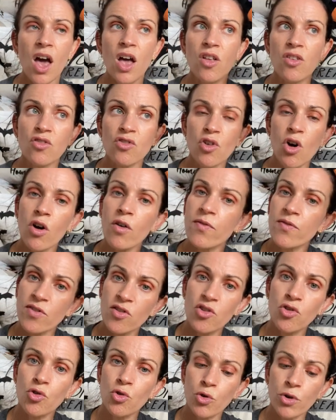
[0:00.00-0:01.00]
not for
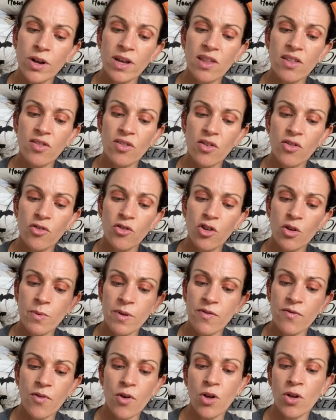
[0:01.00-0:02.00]
stories to be
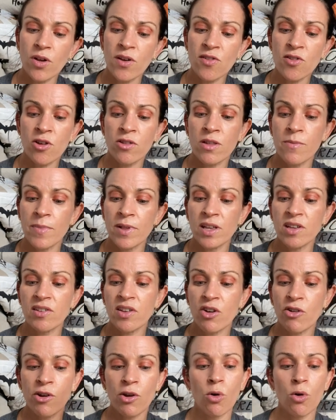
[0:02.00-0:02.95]
focused on the military,